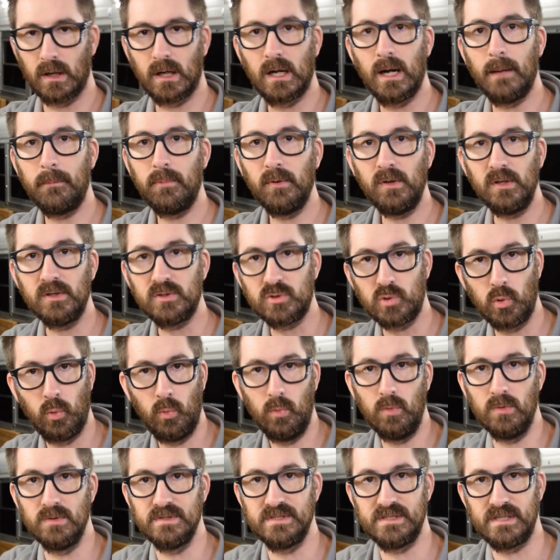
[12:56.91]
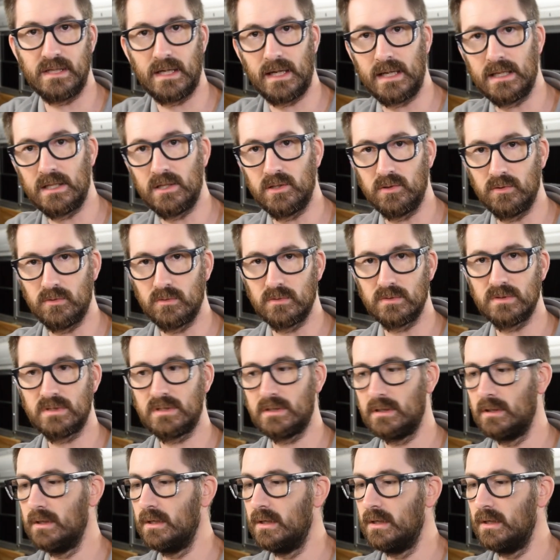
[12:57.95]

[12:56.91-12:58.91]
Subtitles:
couple of tools that I used